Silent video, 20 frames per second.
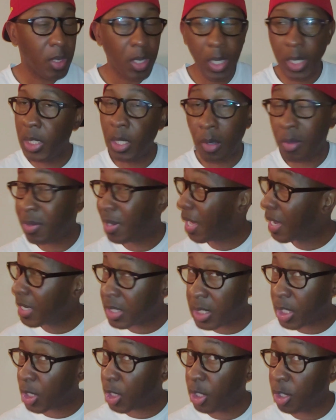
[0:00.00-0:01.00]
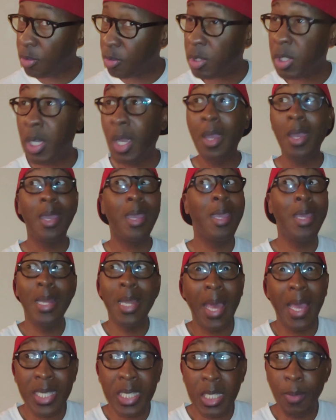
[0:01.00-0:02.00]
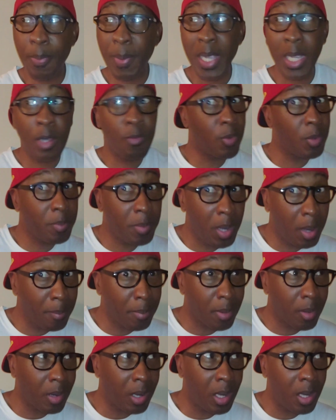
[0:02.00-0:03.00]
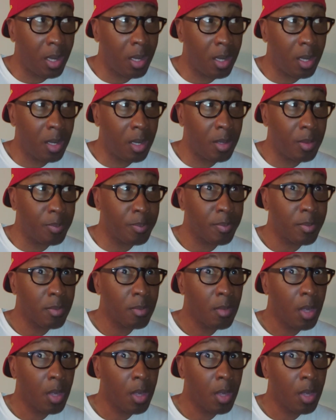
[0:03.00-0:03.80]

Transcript: He don't like the cooch. He likes the peen. Remember, um,